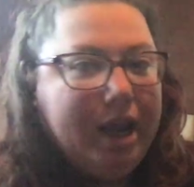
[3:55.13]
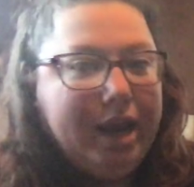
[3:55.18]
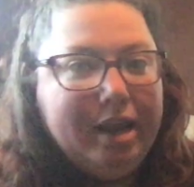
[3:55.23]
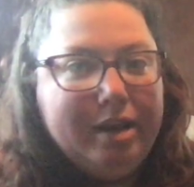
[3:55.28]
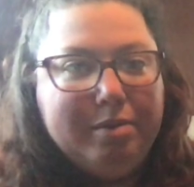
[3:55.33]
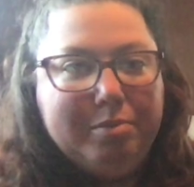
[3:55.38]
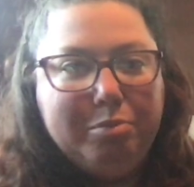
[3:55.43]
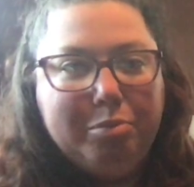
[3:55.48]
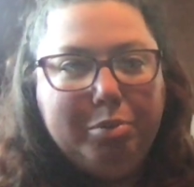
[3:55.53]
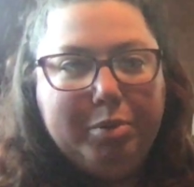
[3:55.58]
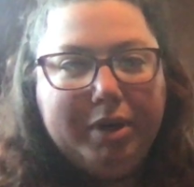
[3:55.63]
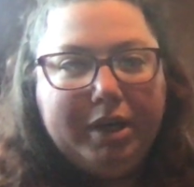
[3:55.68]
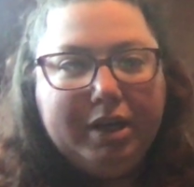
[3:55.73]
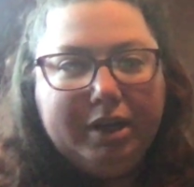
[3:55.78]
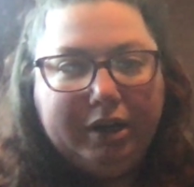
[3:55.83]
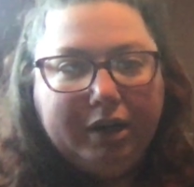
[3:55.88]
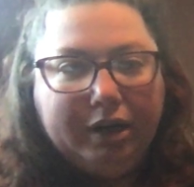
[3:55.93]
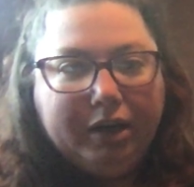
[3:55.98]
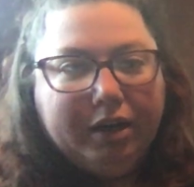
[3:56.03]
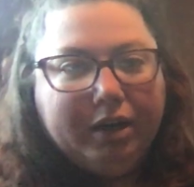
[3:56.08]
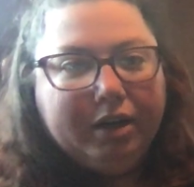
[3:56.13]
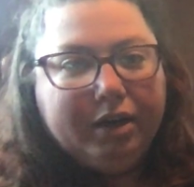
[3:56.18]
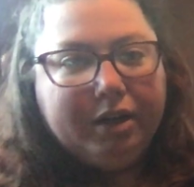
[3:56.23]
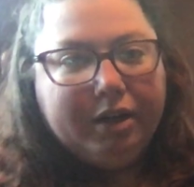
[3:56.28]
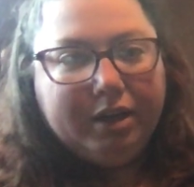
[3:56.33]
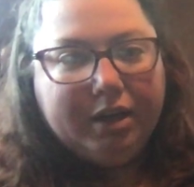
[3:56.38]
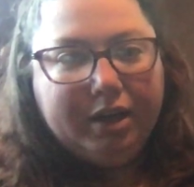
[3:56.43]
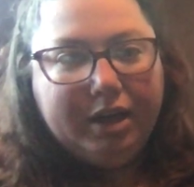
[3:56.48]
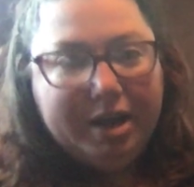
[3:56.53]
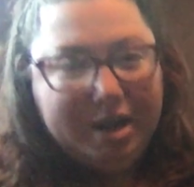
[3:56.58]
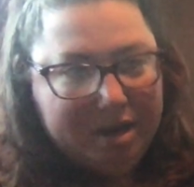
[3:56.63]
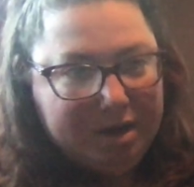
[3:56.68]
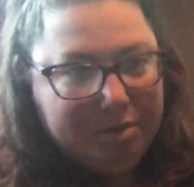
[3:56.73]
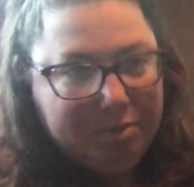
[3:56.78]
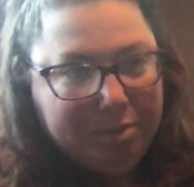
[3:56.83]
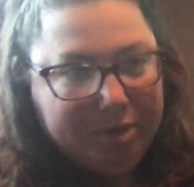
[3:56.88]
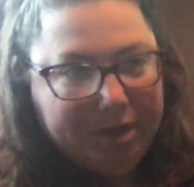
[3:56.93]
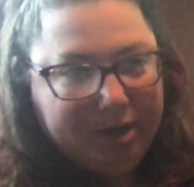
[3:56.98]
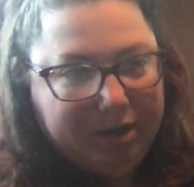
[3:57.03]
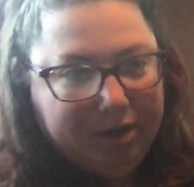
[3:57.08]
and bigger
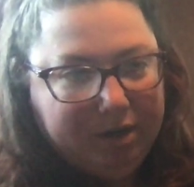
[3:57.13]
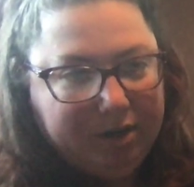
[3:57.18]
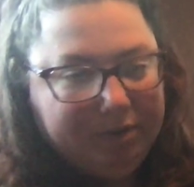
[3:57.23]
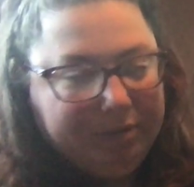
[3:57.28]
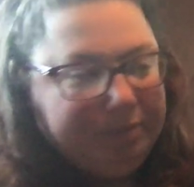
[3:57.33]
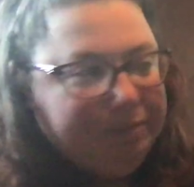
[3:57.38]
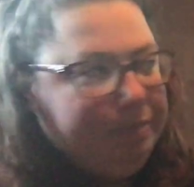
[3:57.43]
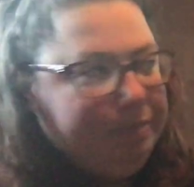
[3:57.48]
and bigger.